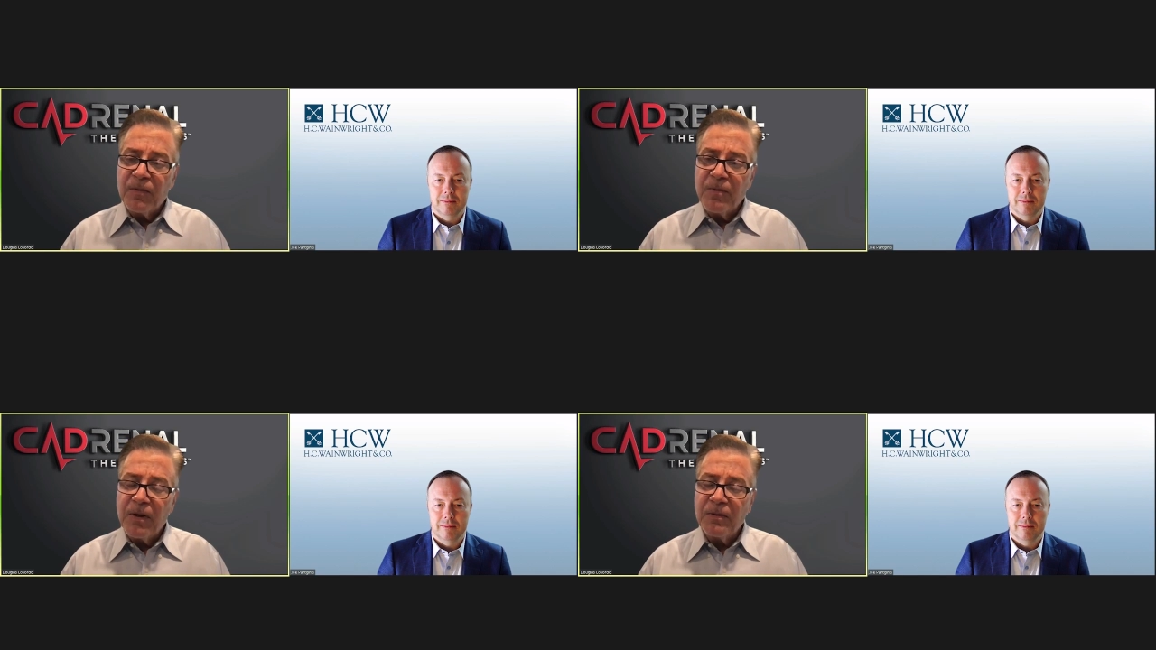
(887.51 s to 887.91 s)

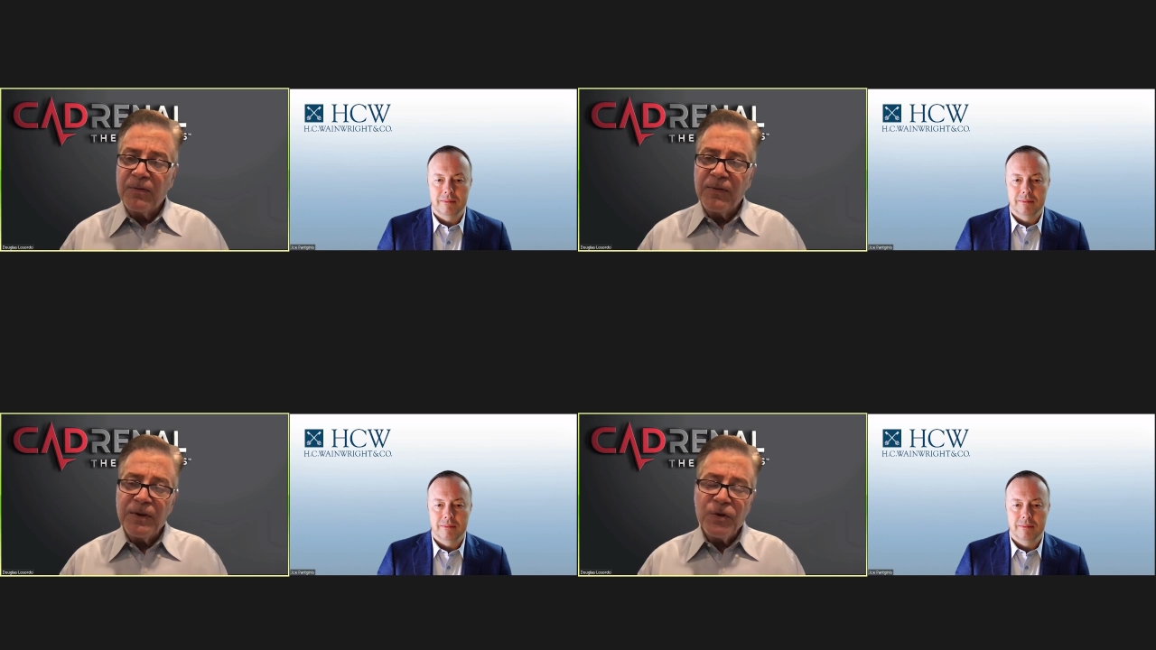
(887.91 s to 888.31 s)
Speaker 1: a
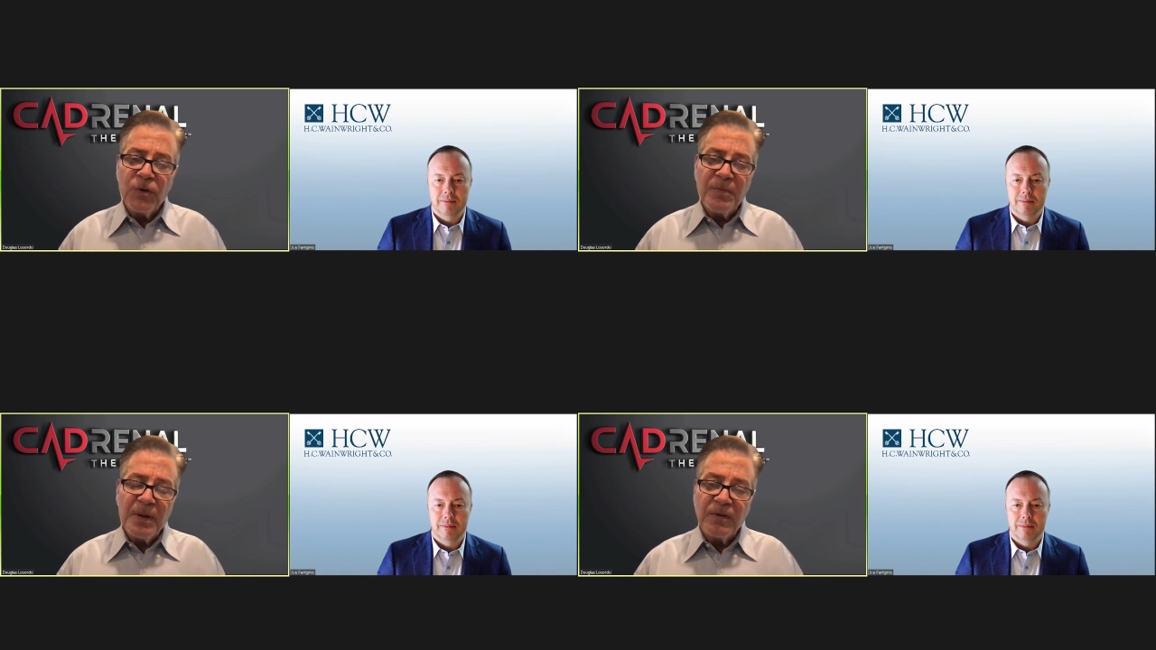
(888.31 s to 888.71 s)
relatively
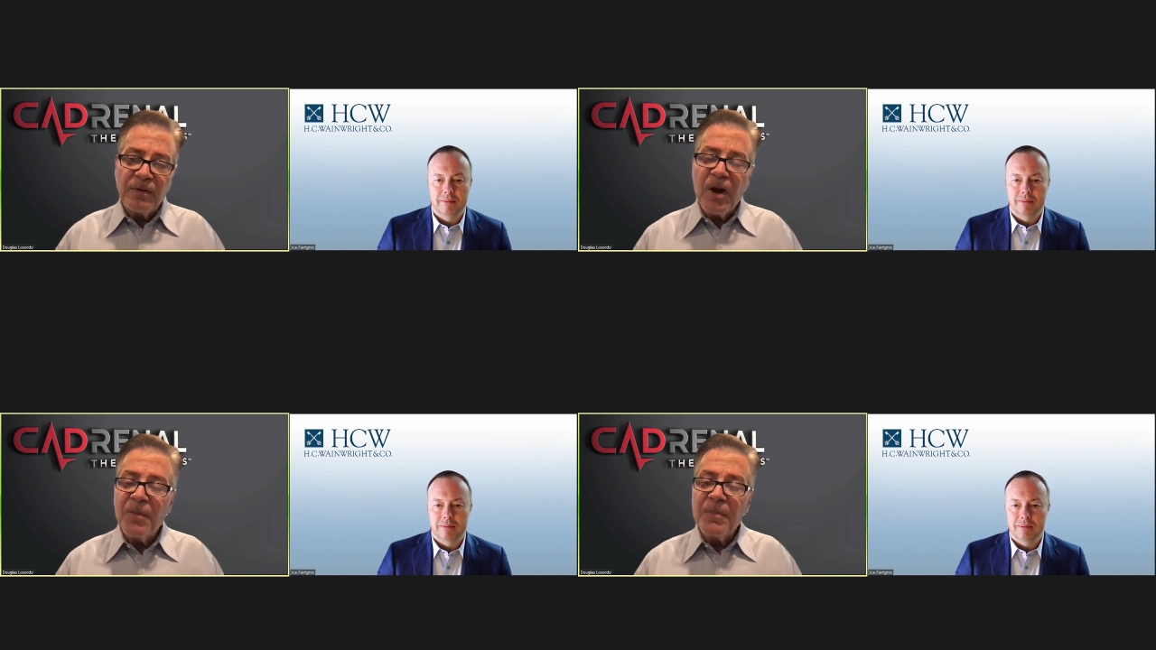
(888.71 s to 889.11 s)
newly minted
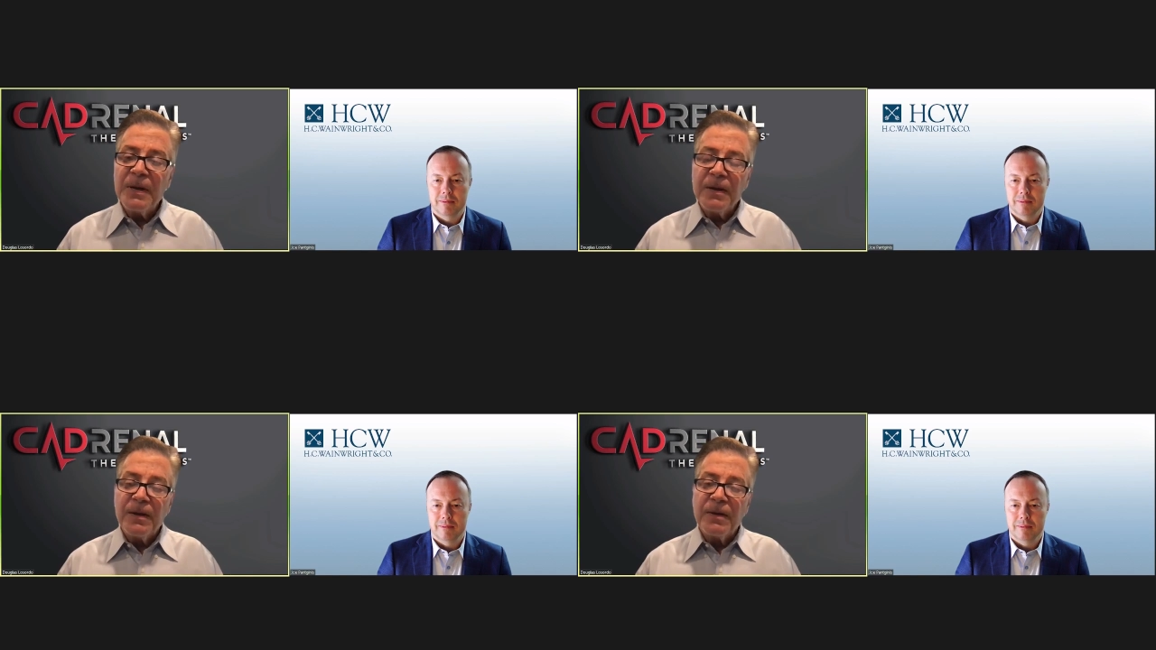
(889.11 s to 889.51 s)

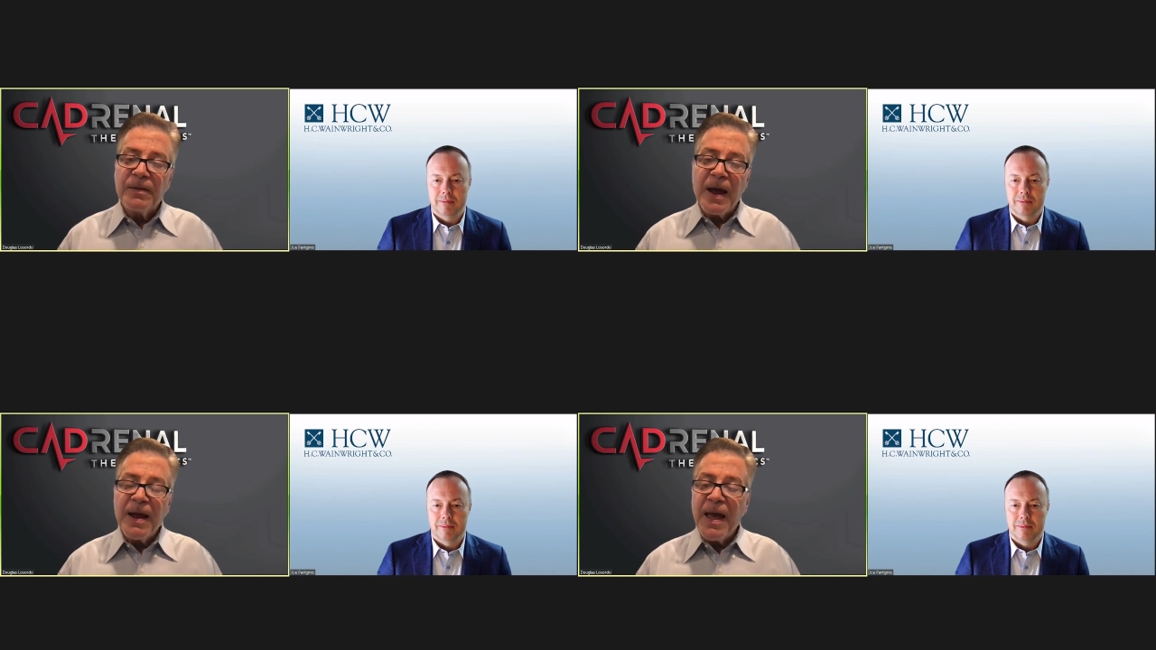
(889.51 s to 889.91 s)
company
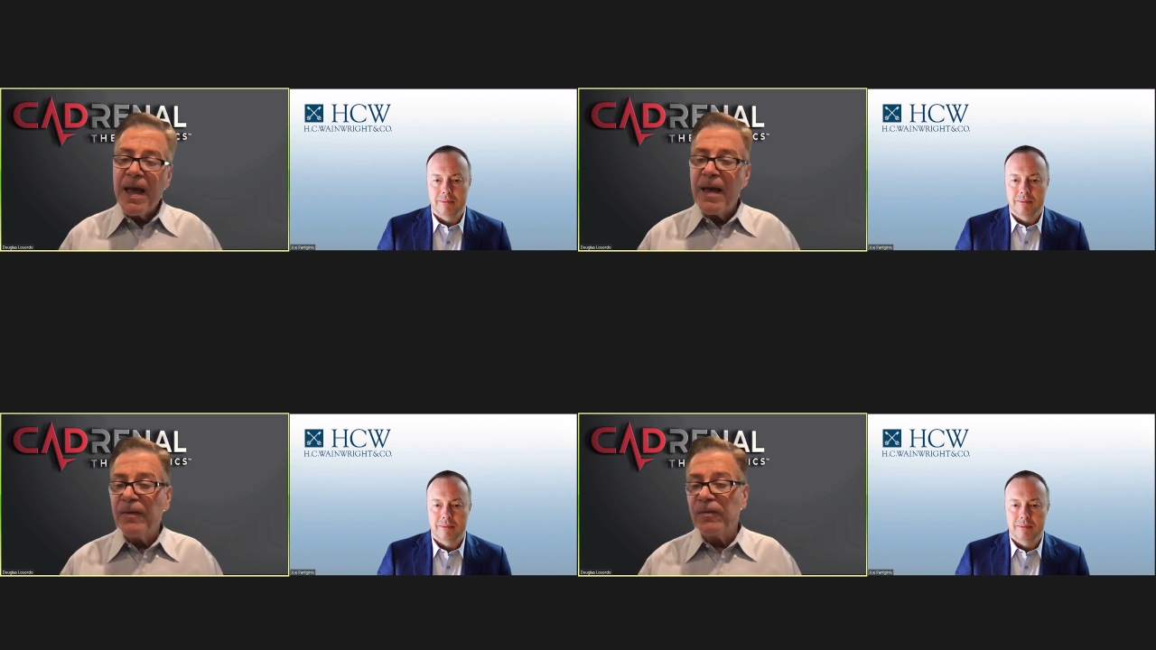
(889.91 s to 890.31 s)
that
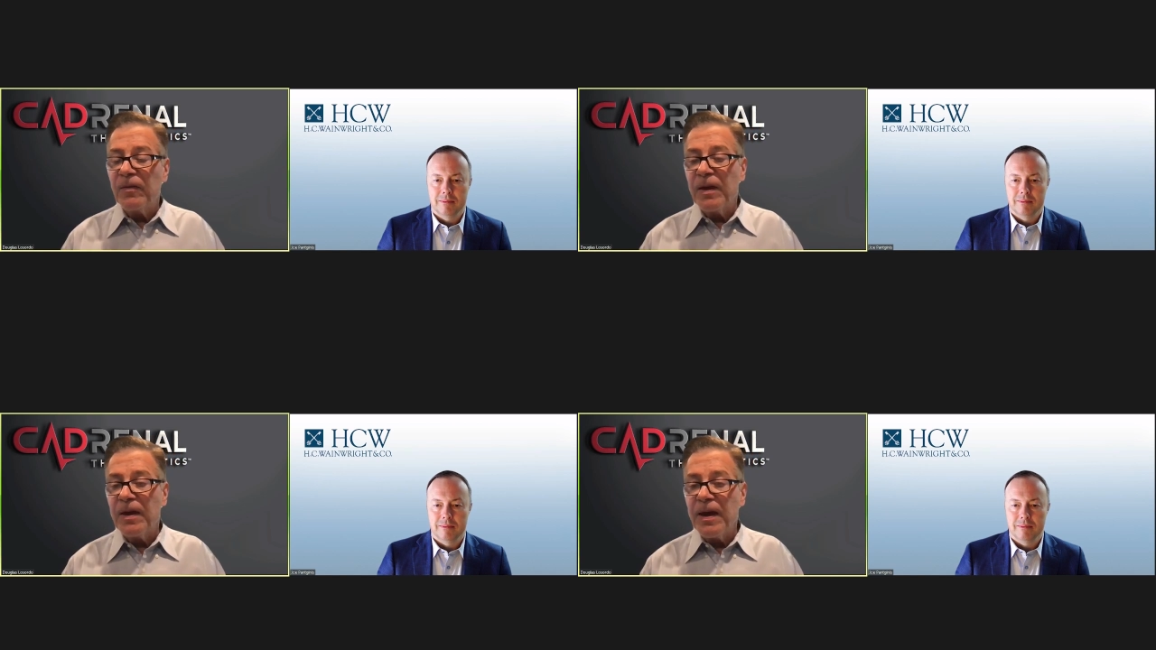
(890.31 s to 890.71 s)

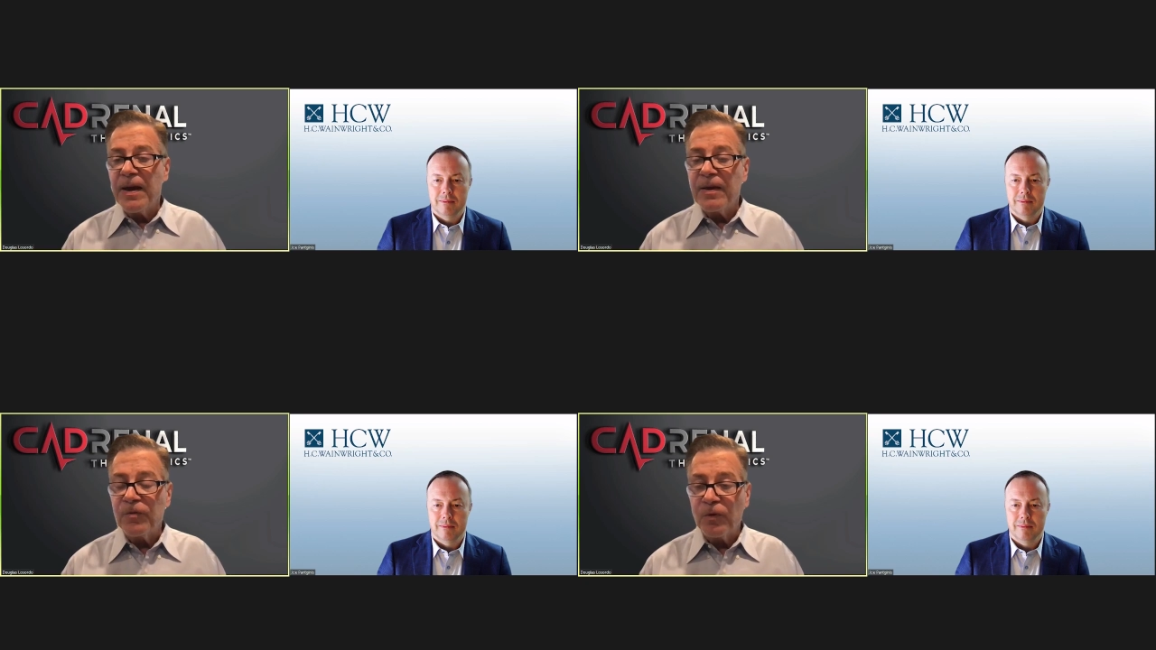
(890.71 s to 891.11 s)
has
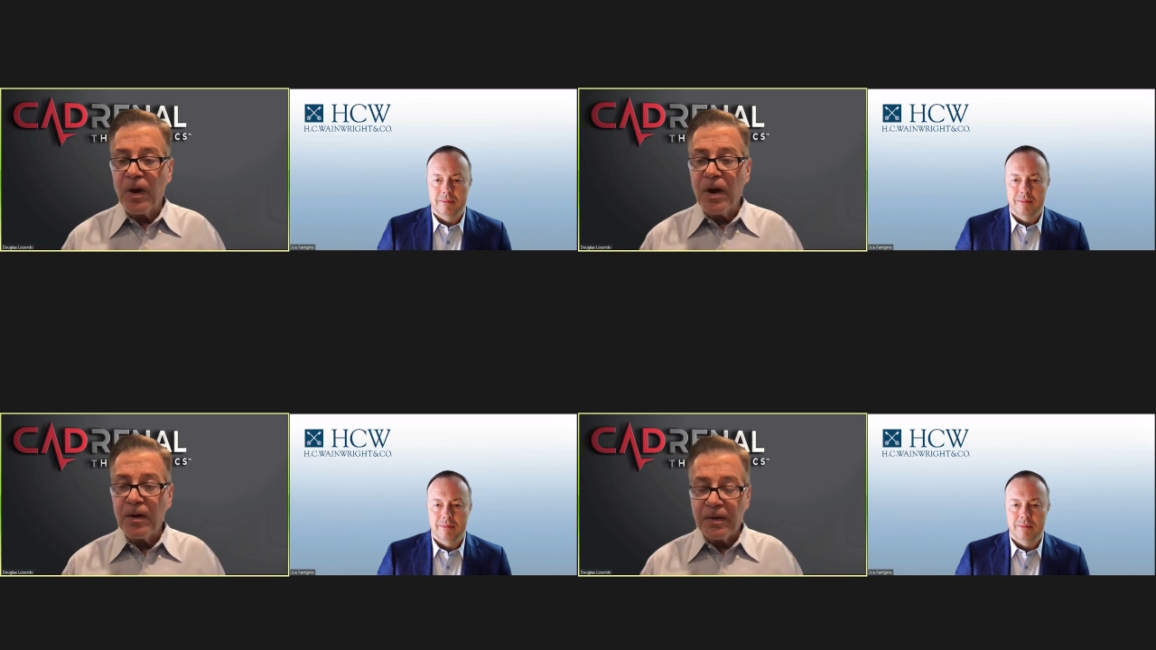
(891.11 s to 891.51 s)
a
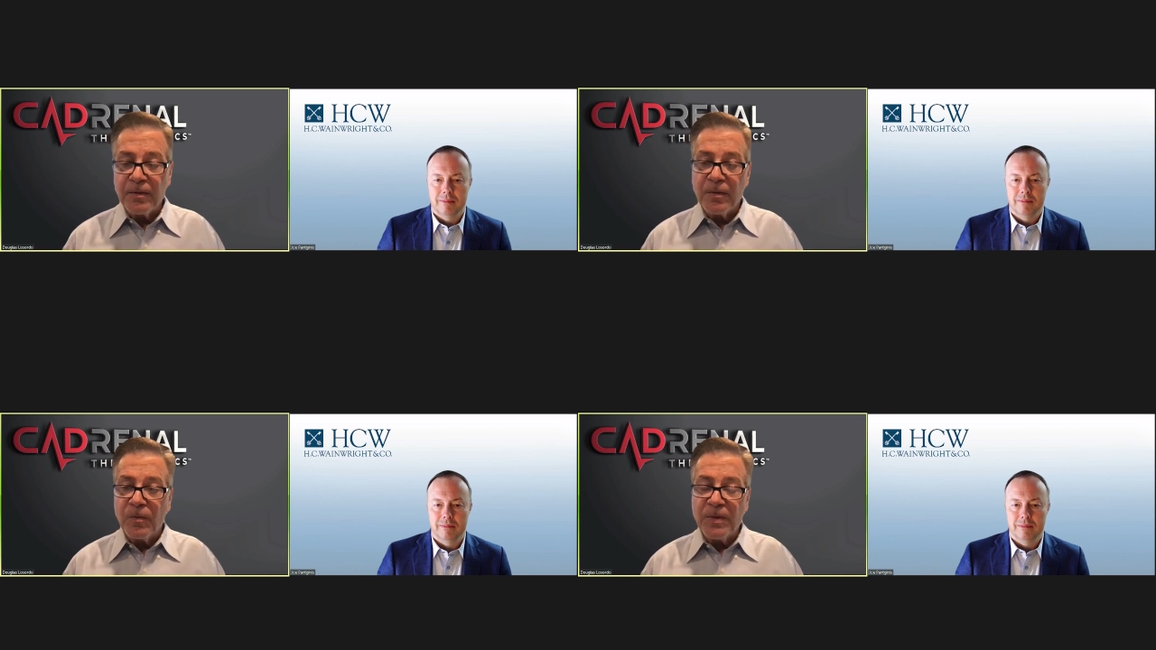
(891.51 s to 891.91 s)
drug
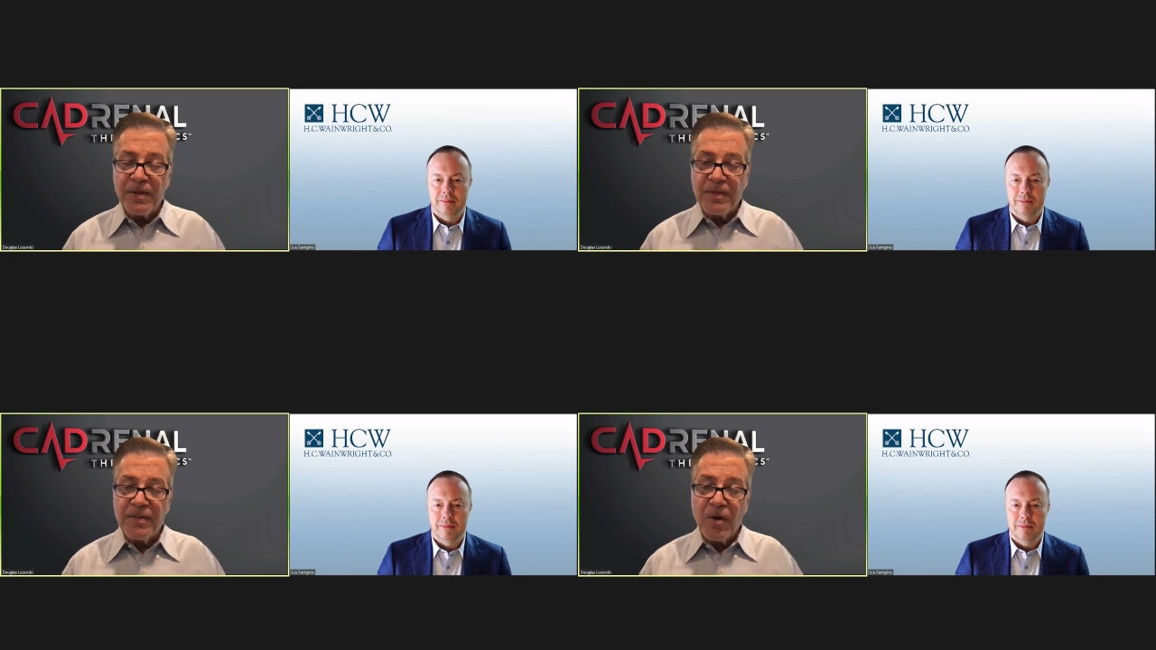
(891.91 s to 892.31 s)
with a,